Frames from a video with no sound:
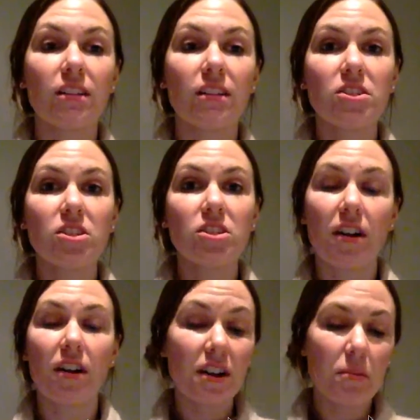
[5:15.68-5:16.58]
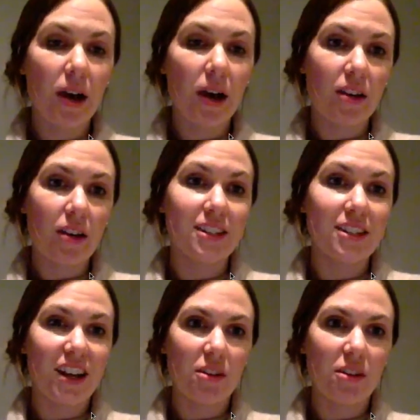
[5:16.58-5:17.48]
talking about the
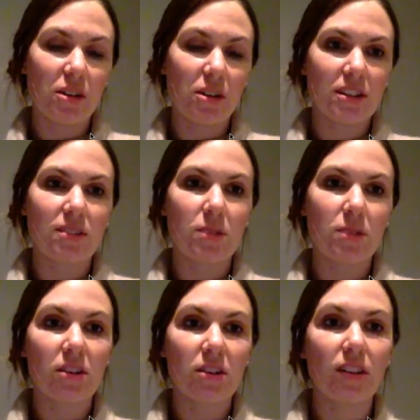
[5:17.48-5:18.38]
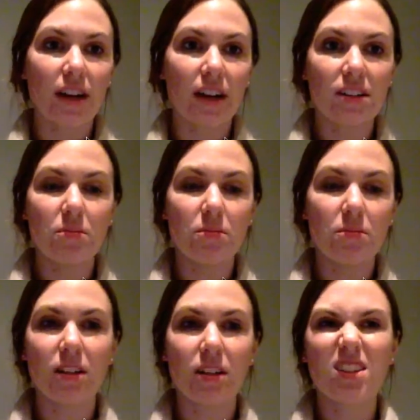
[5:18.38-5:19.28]
data once it's been collected, but
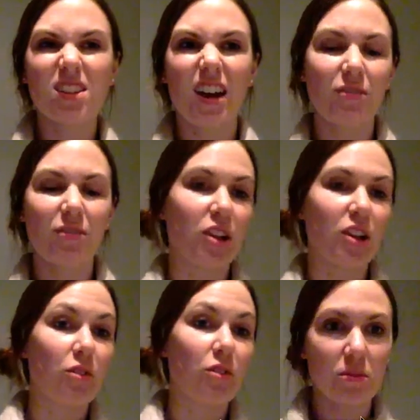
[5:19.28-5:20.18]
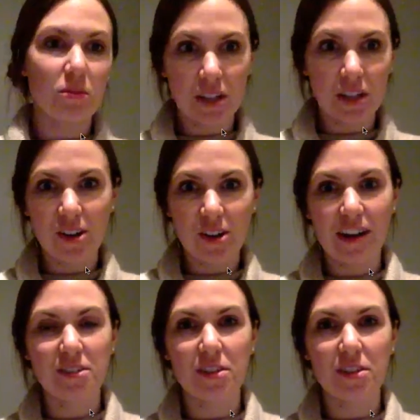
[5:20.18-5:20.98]
it's kind of all over the place right now.